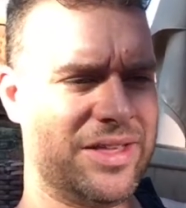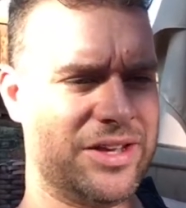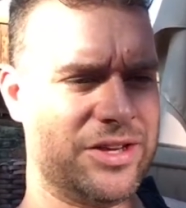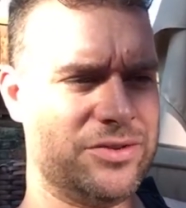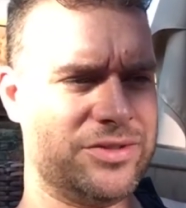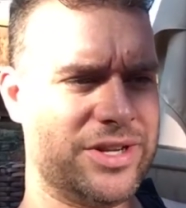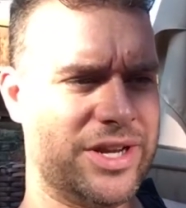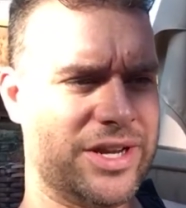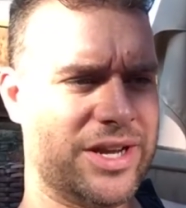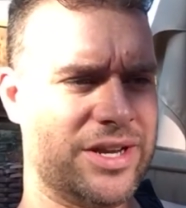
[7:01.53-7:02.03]
you
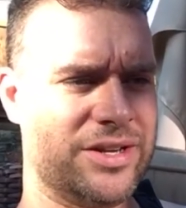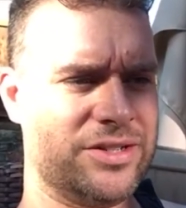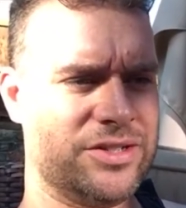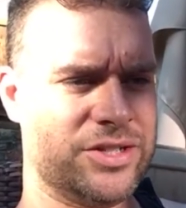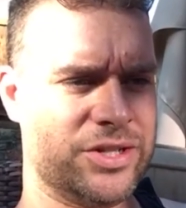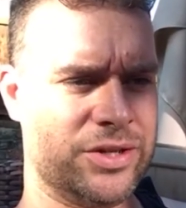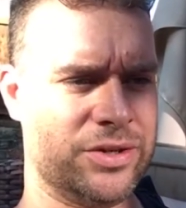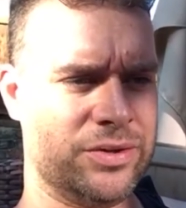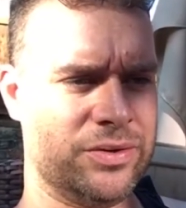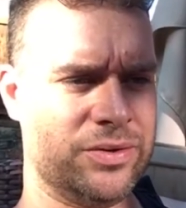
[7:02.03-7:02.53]
dig
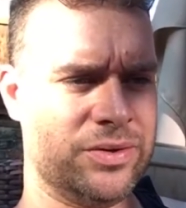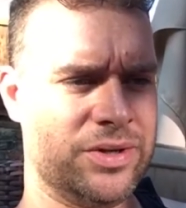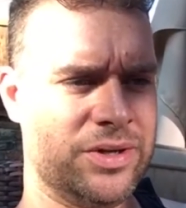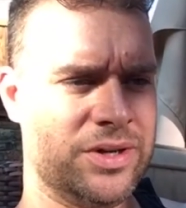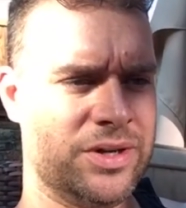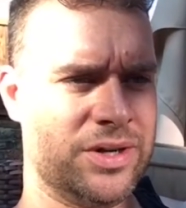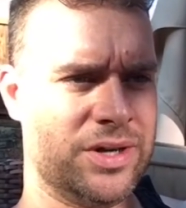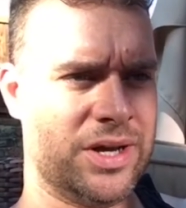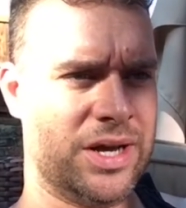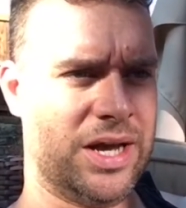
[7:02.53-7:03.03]
into
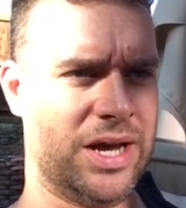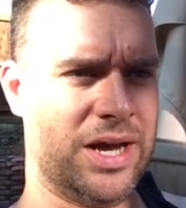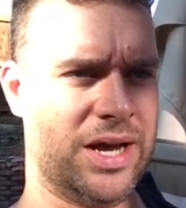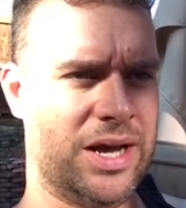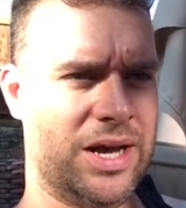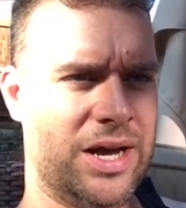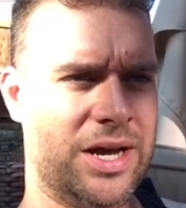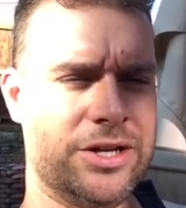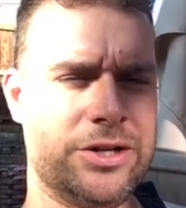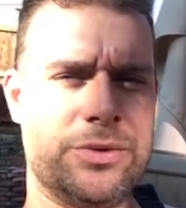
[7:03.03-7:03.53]

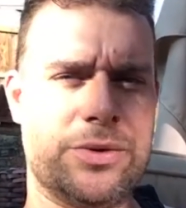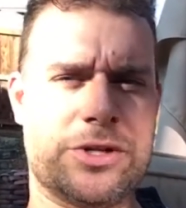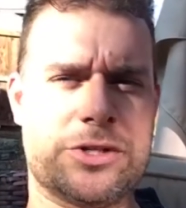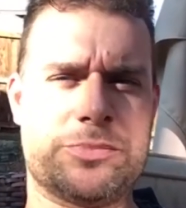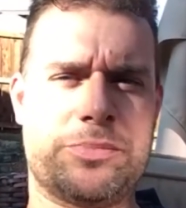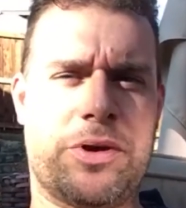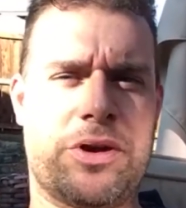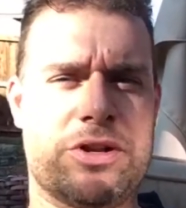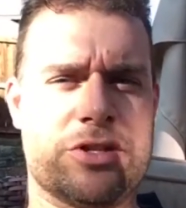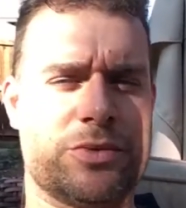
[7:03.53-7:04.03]
a new
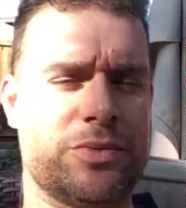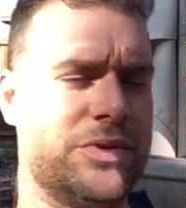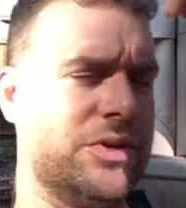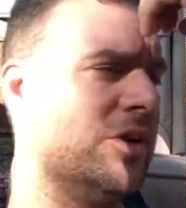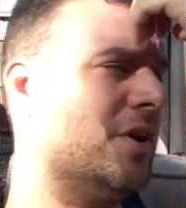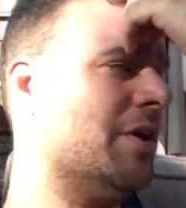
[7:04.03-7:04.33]
experience when you